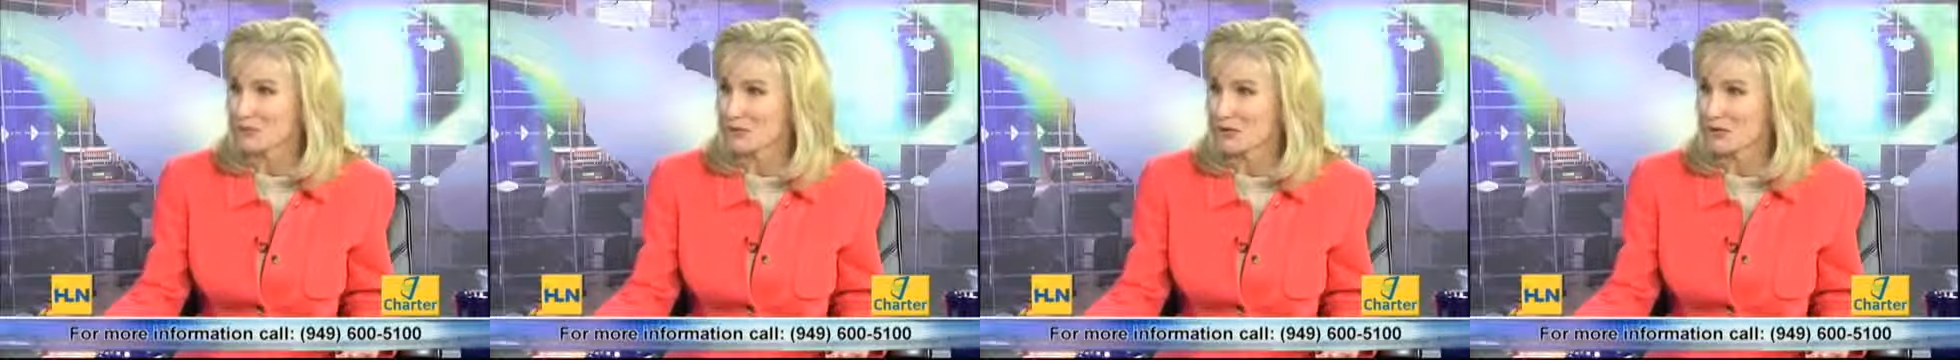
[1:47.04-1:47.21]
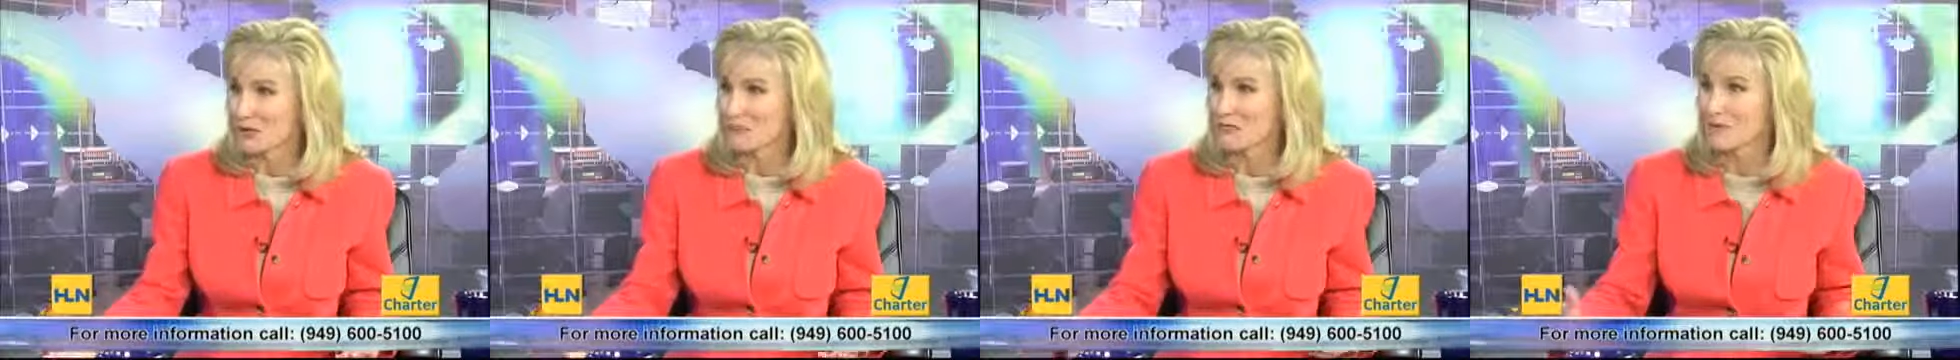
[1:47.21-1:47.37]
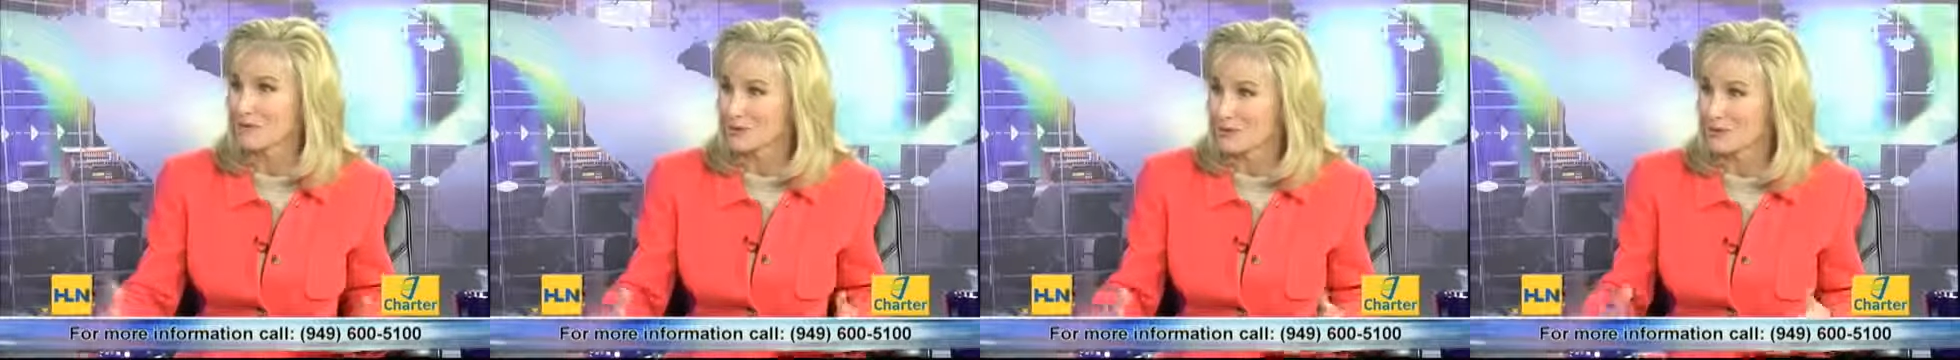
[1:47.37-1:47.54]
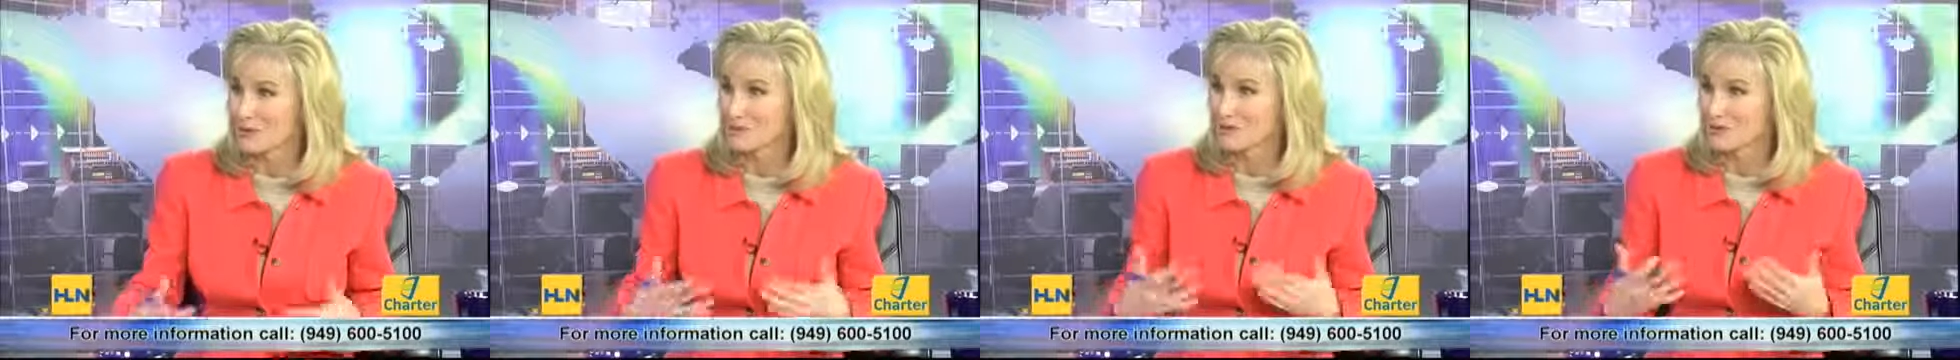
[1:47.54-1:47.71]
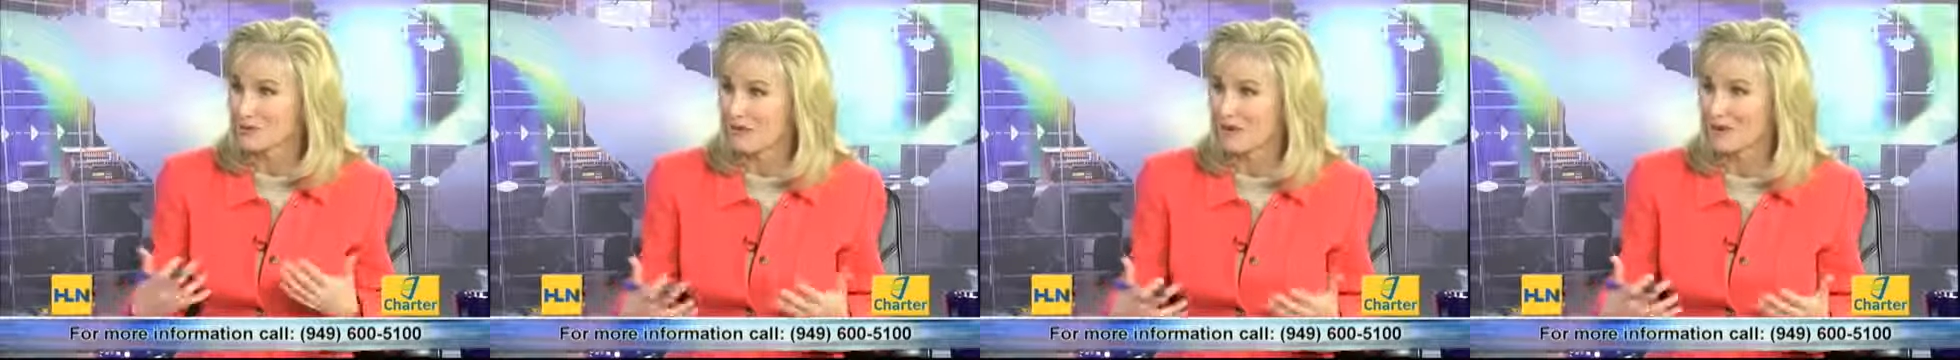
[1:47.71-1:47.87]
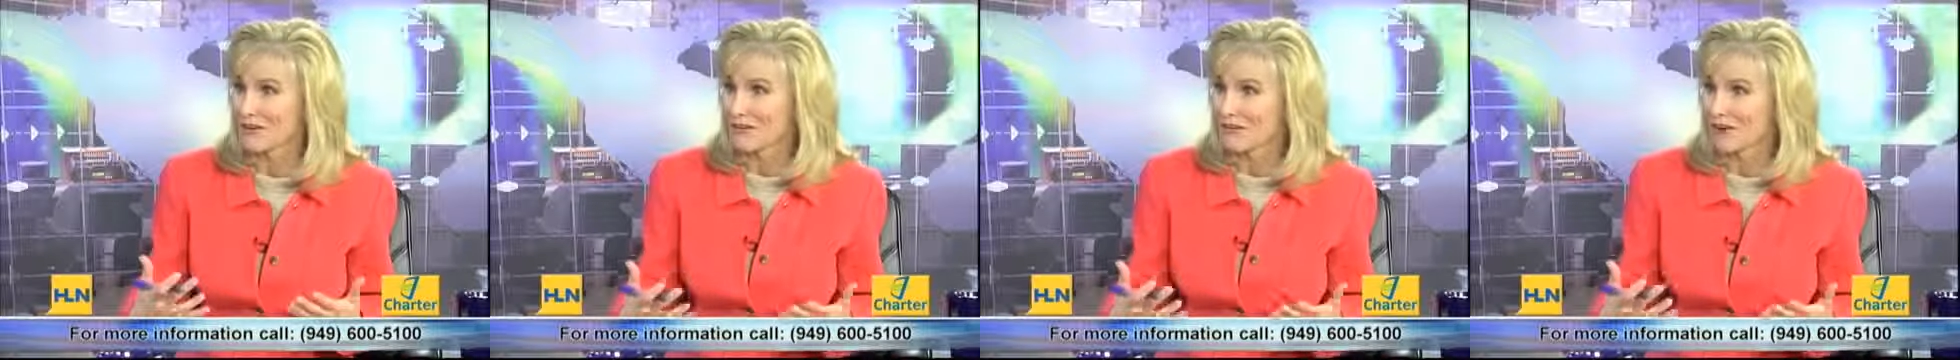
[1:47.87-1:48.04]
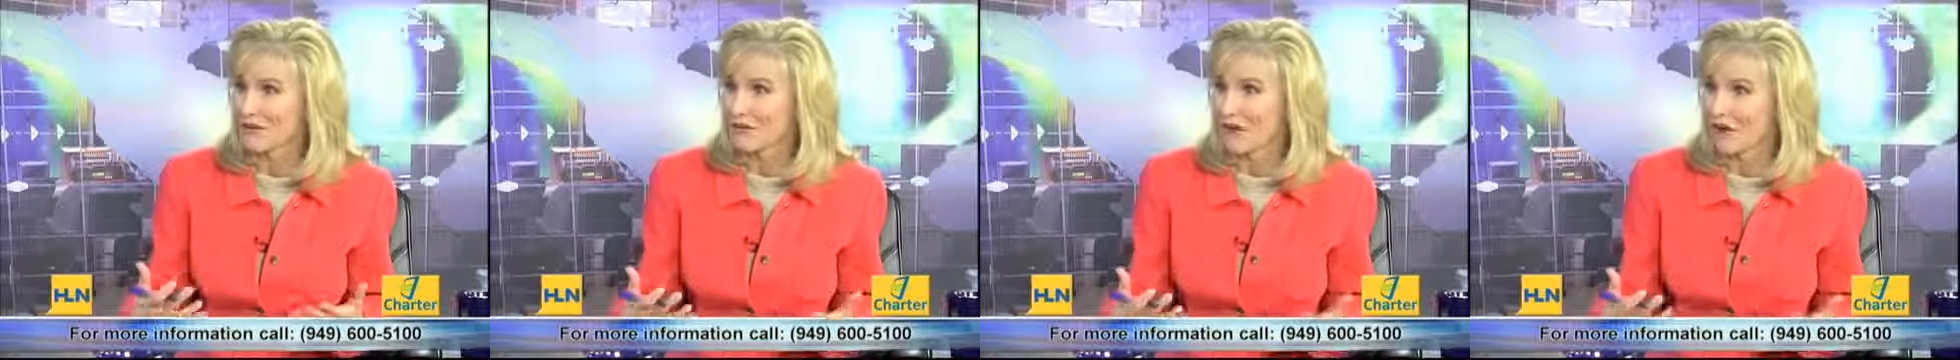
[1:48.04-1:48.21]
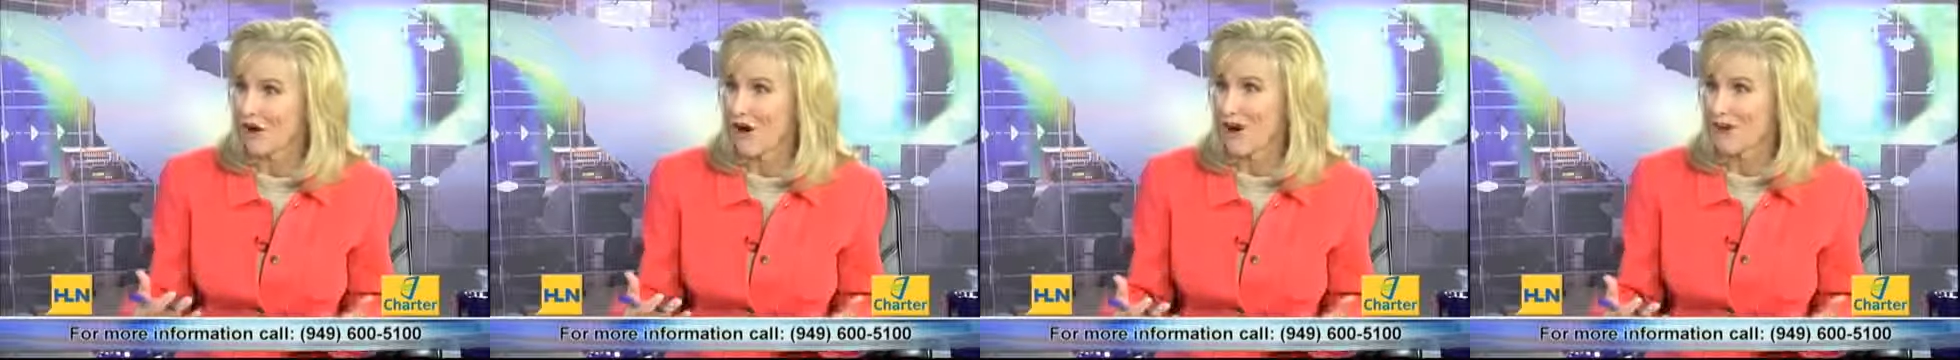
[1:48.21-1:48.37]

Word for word: for it because you're now getting more